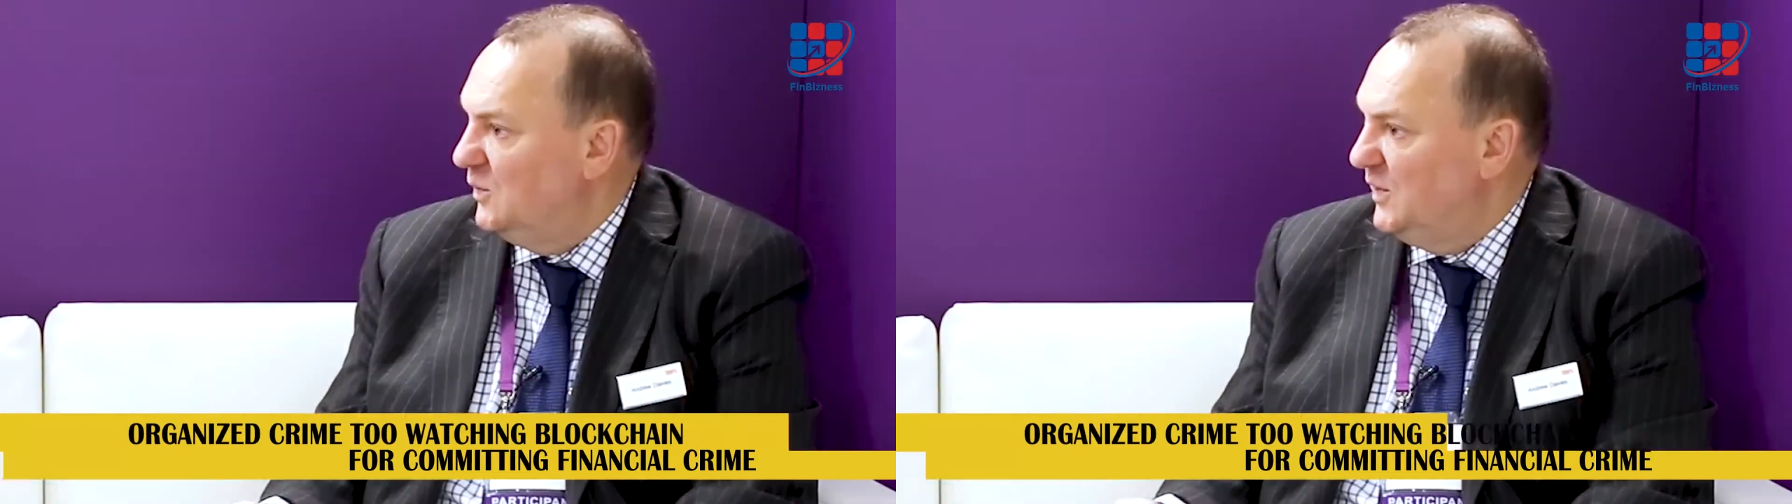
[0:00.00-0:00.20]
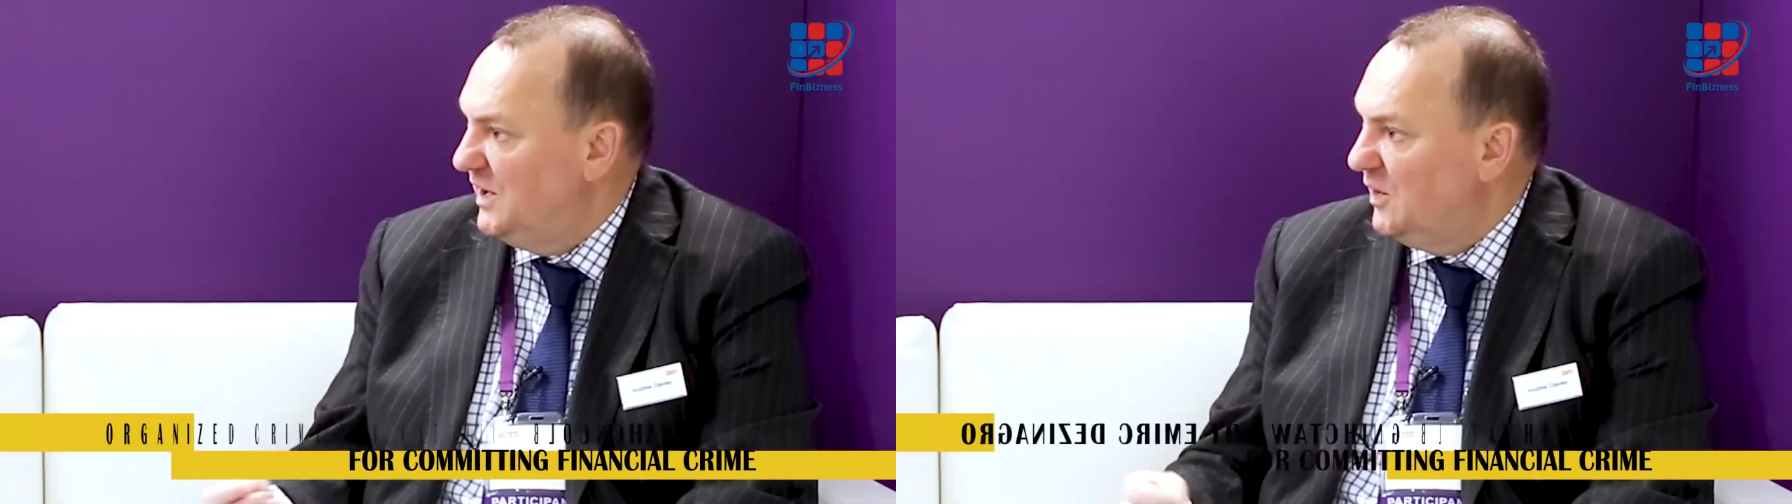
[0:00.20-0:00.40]

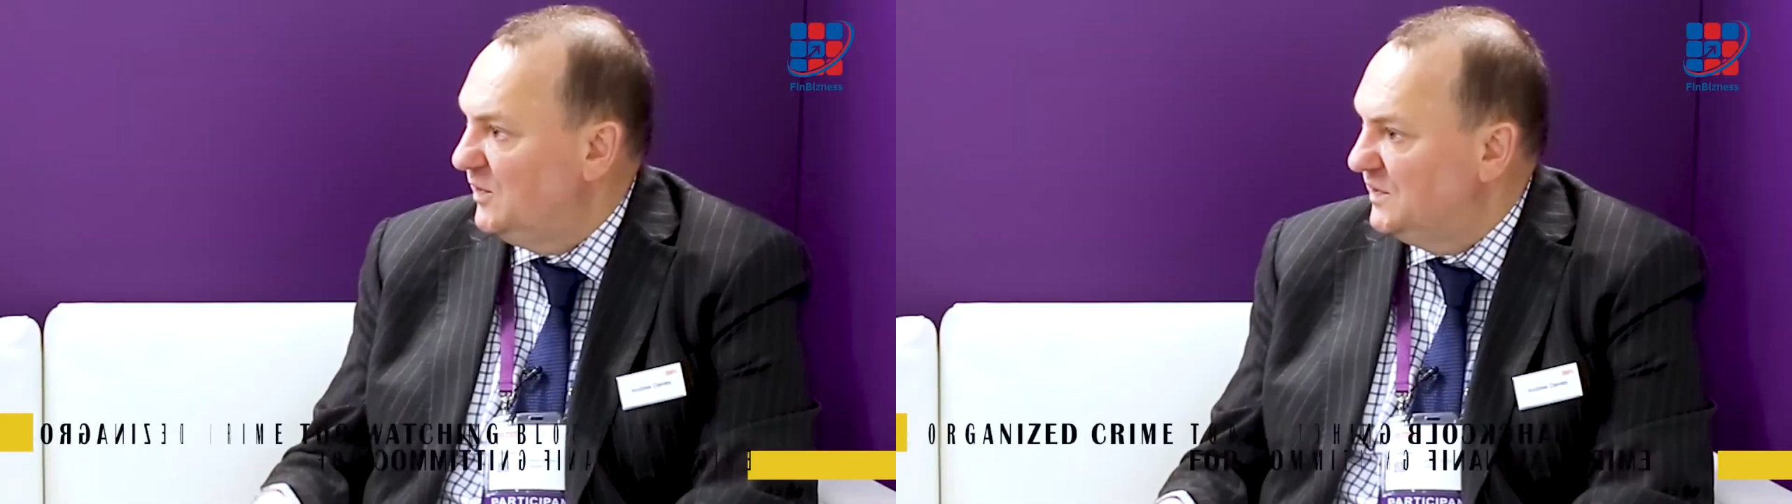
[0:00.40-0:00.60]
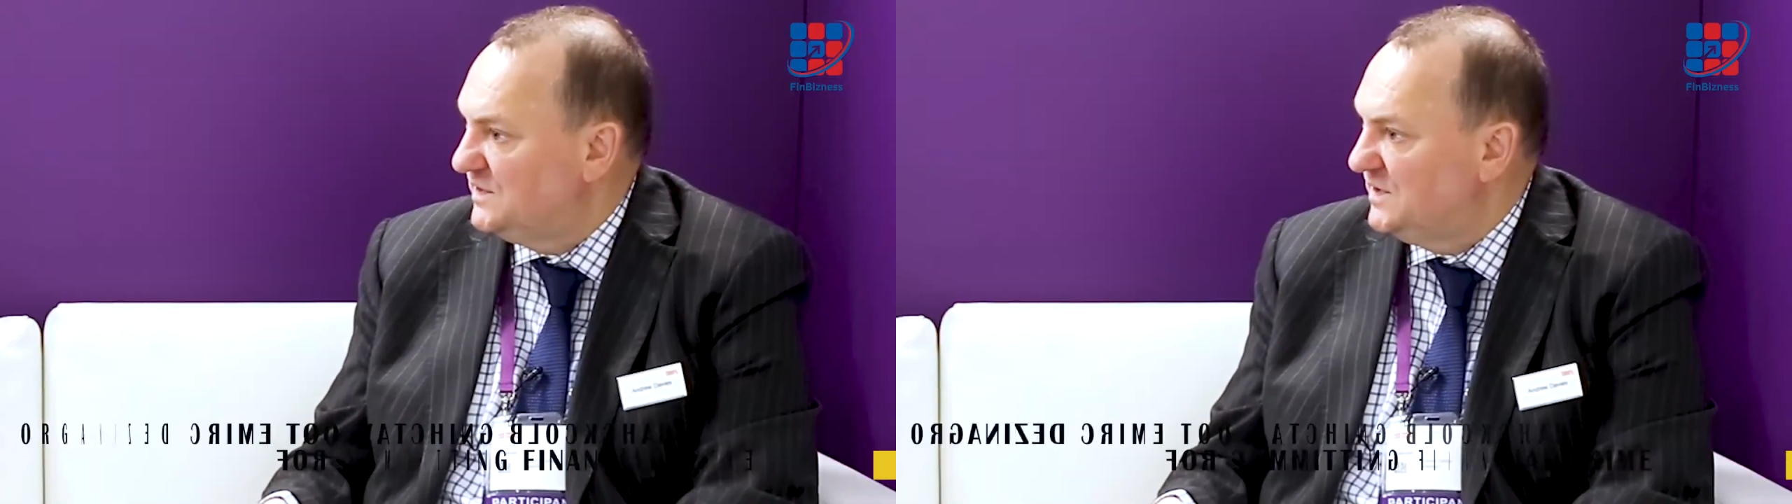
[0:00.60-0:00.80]
You know, we
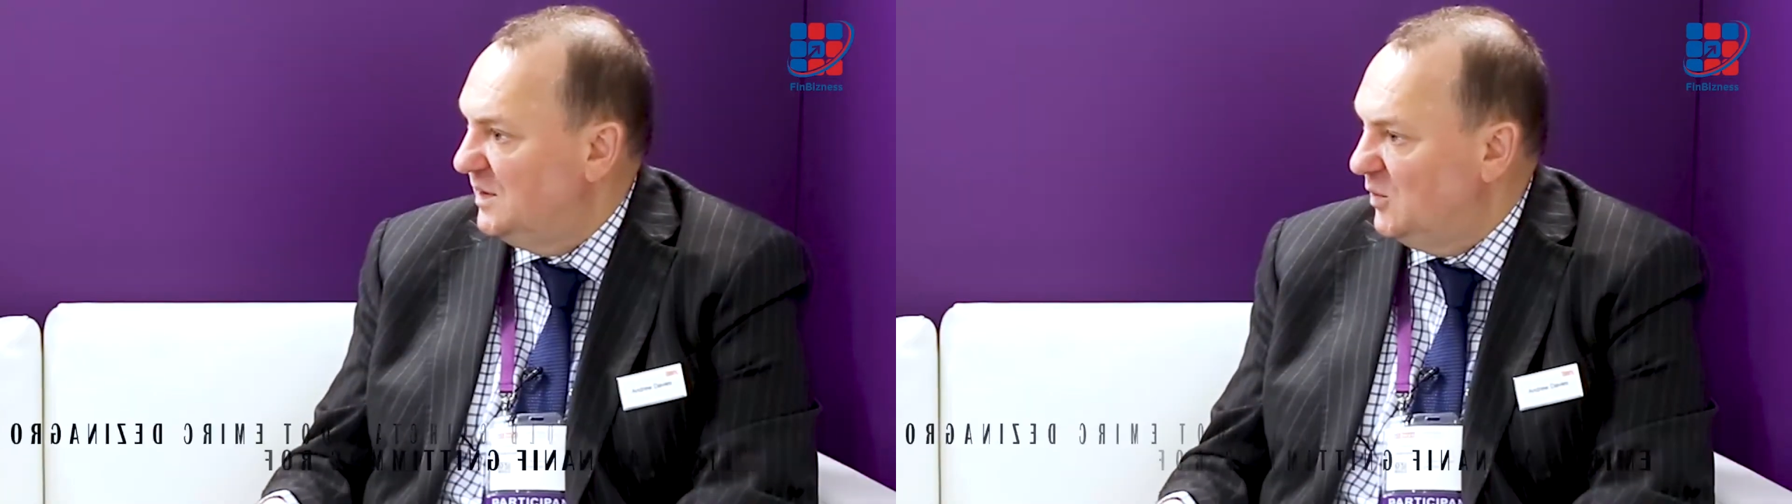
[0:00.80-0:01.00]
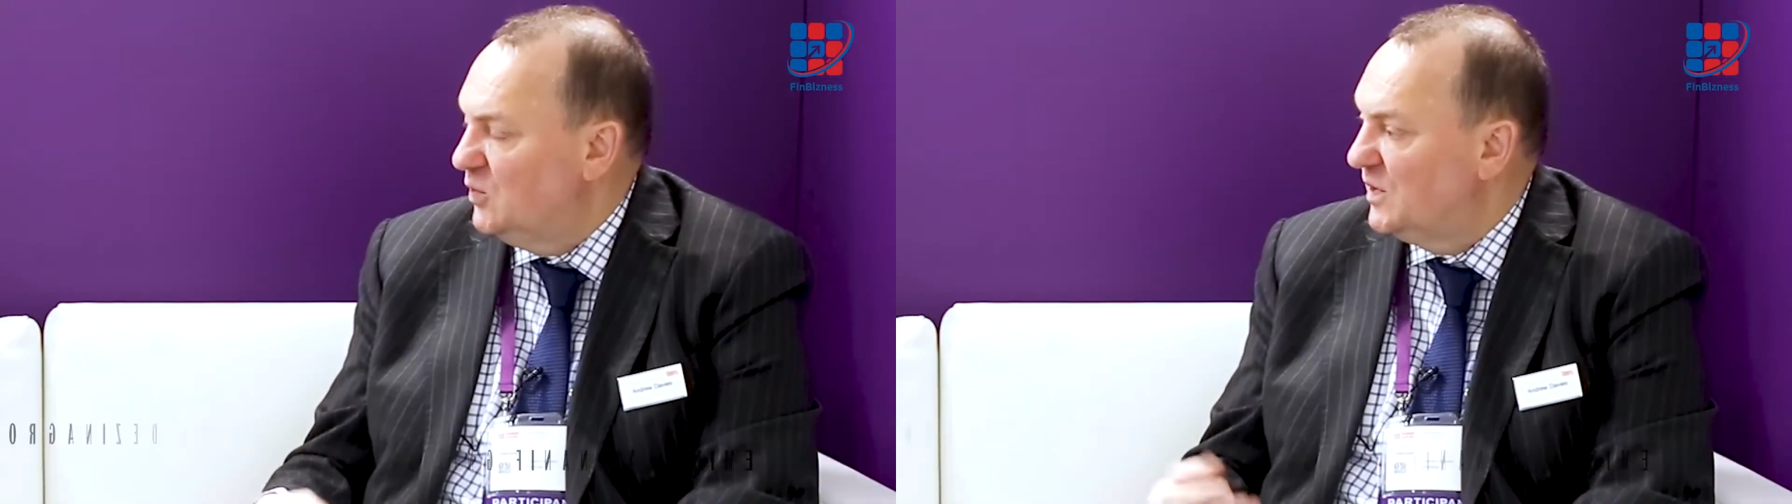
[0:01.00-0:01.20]
know that
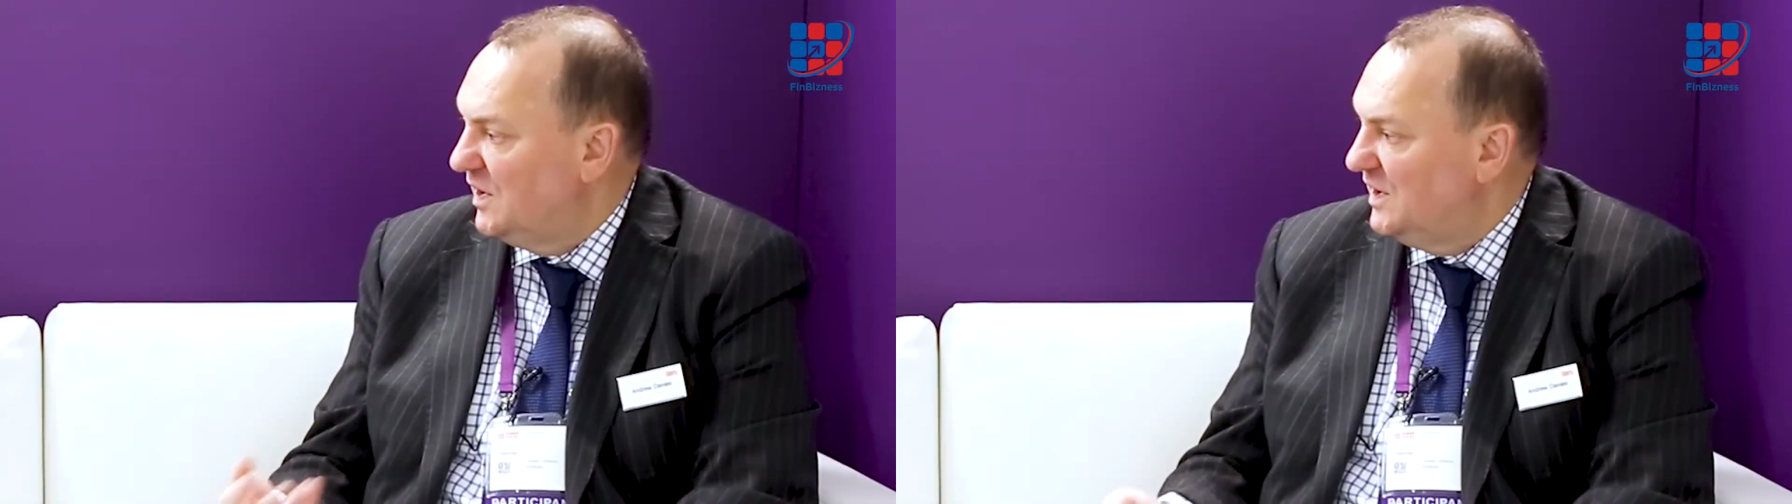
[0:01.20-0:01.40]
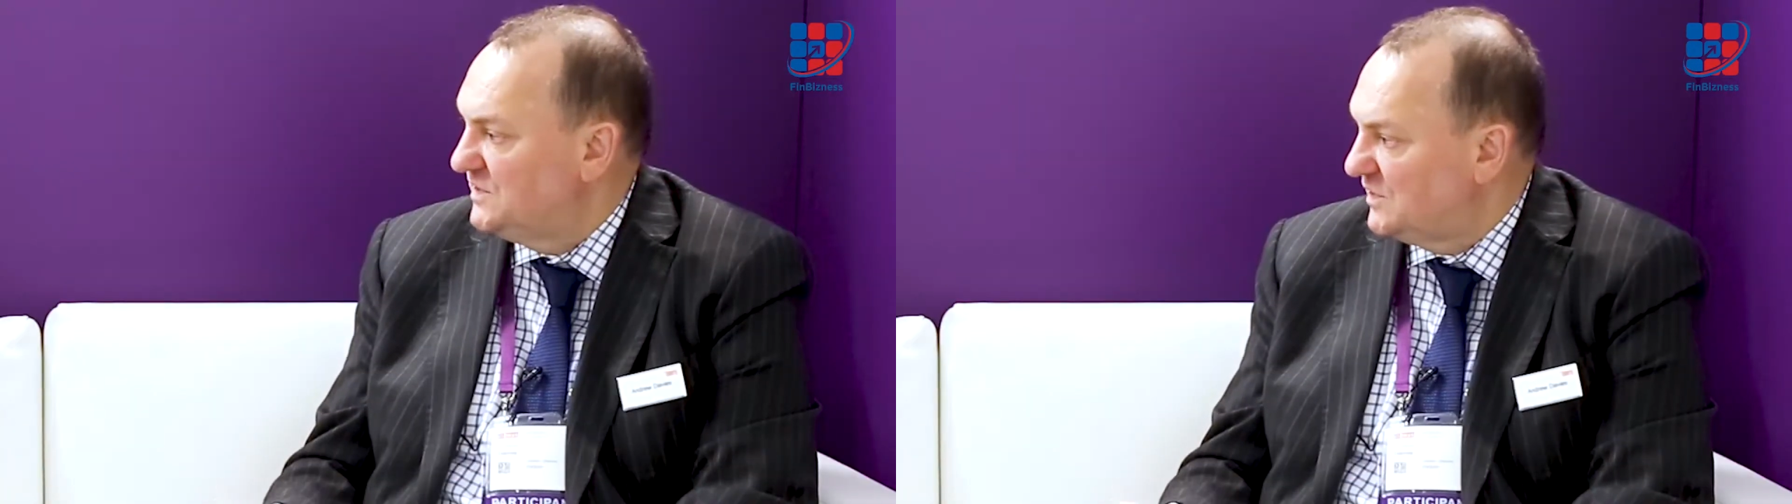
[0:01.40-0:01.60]

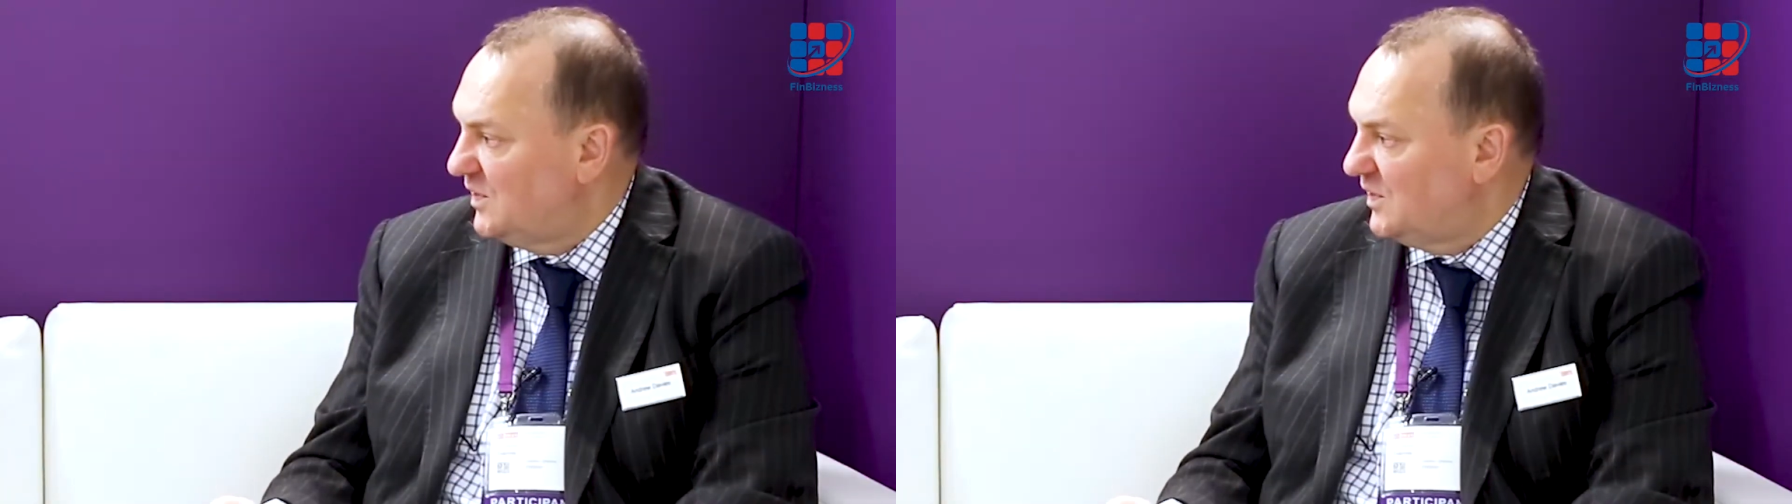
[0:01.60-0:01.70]
organized